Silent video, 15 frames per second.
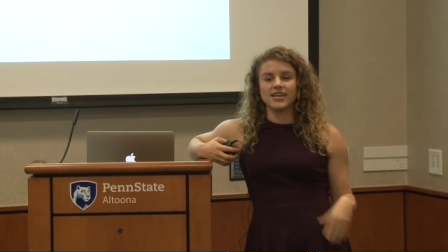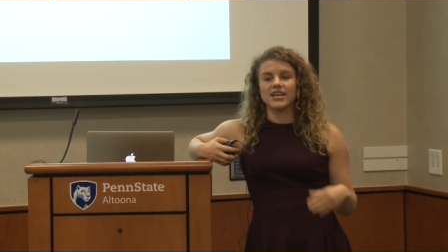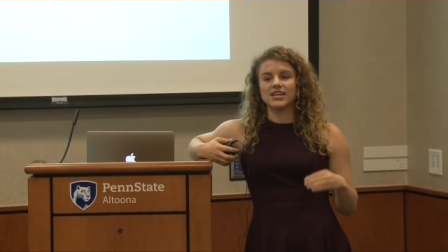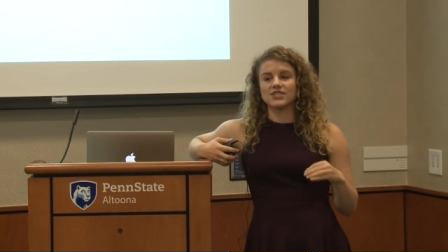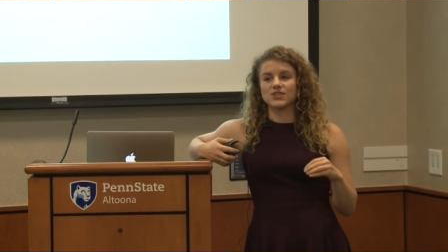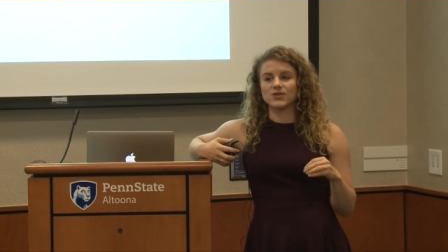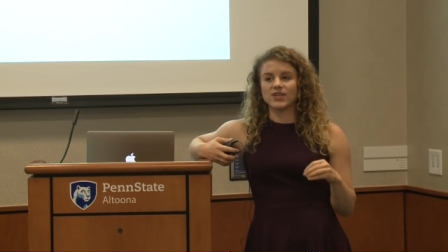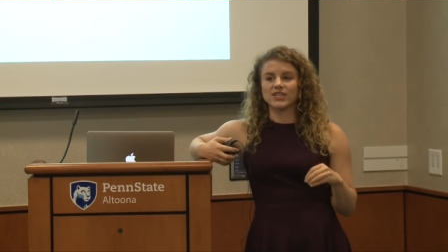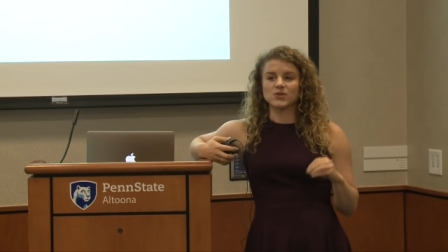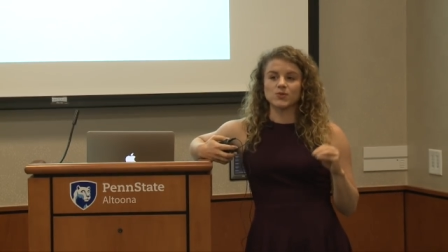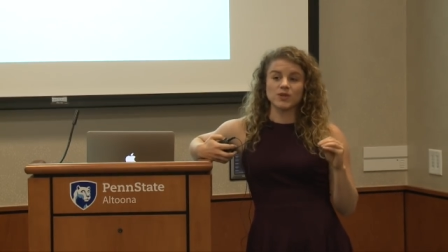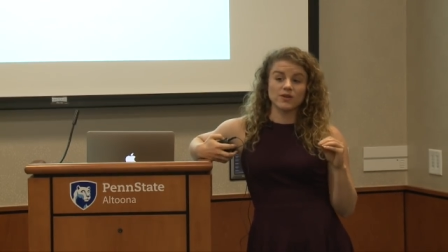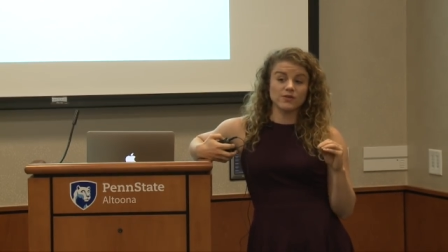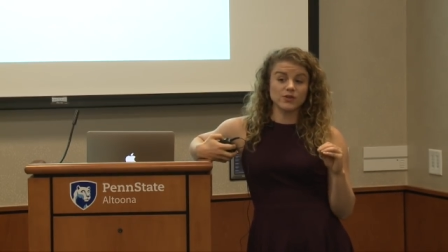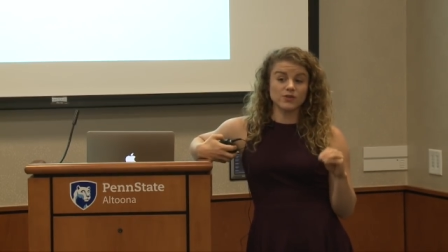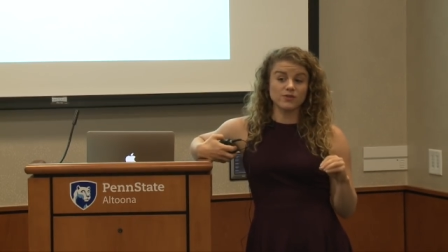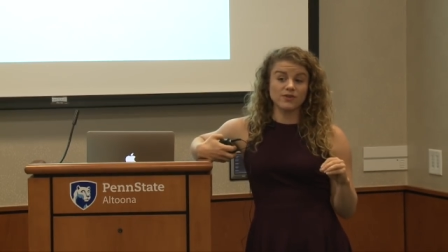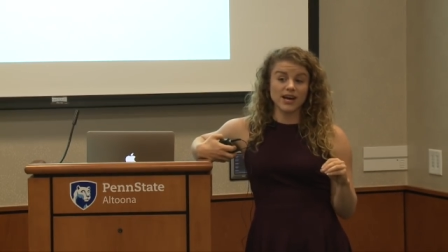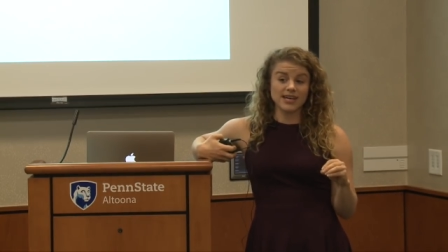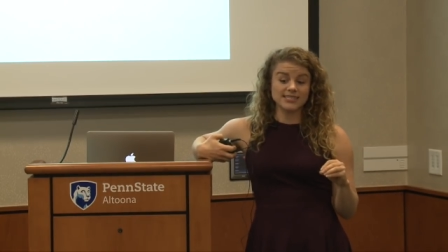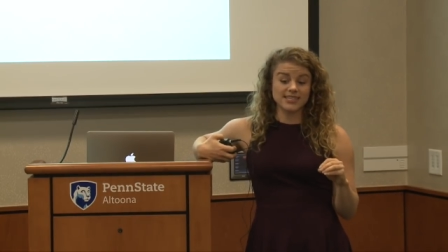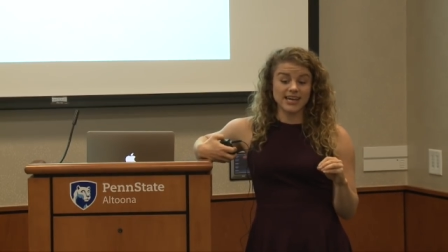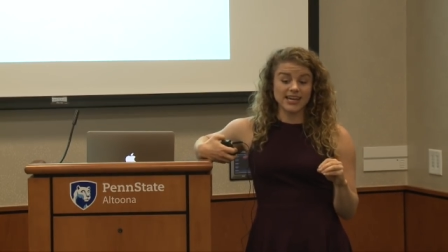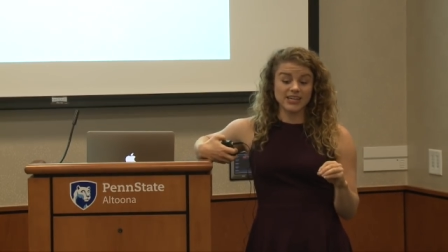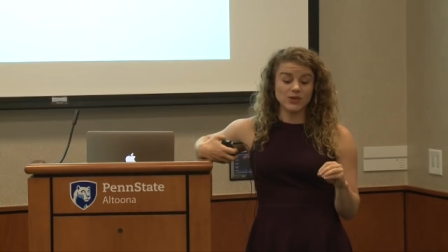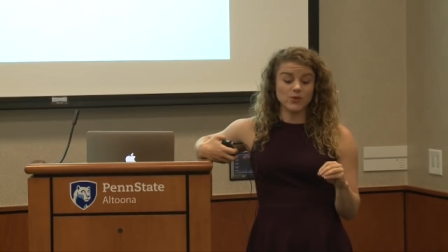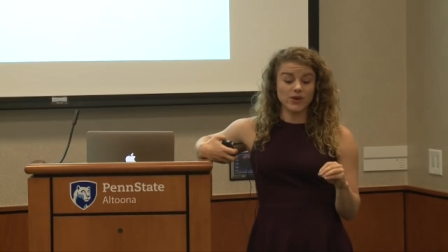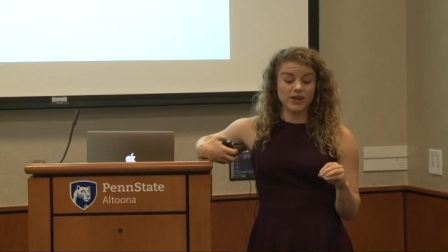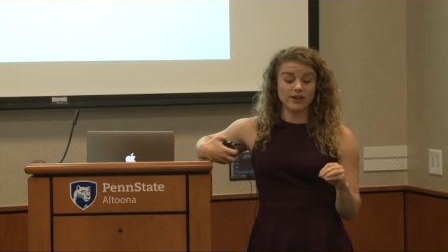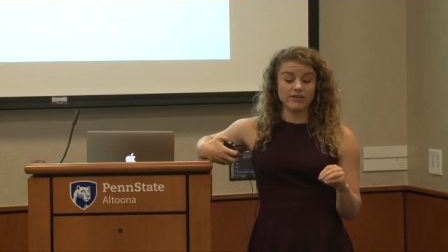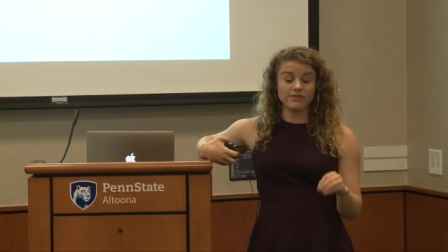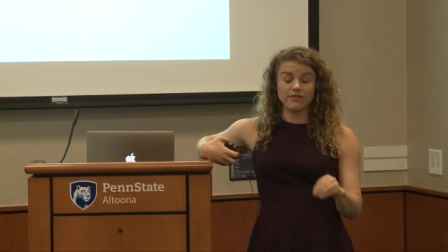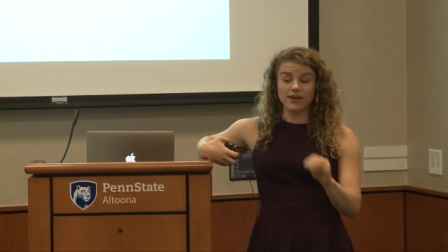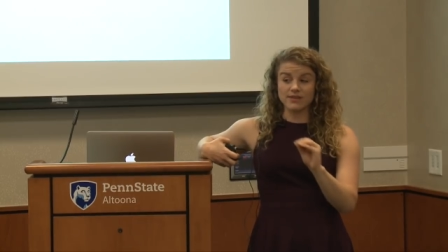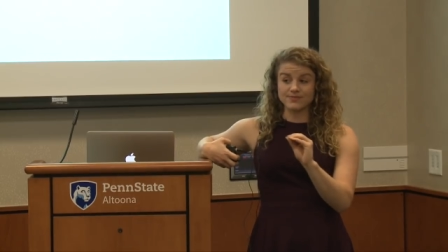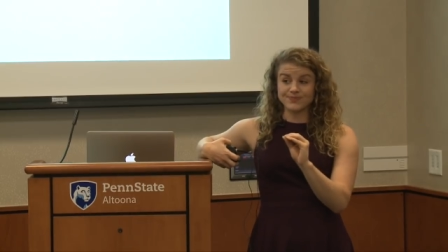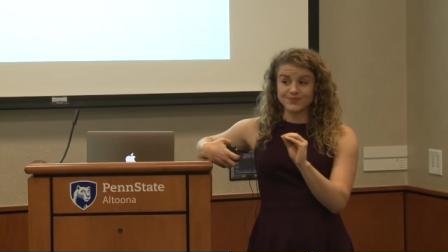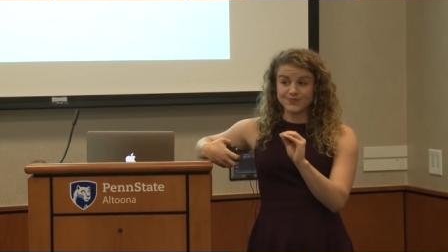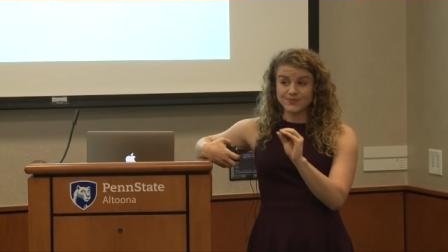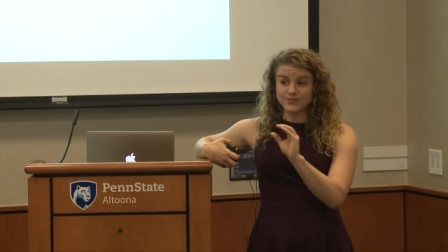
and so that's whenever you fast anywhere from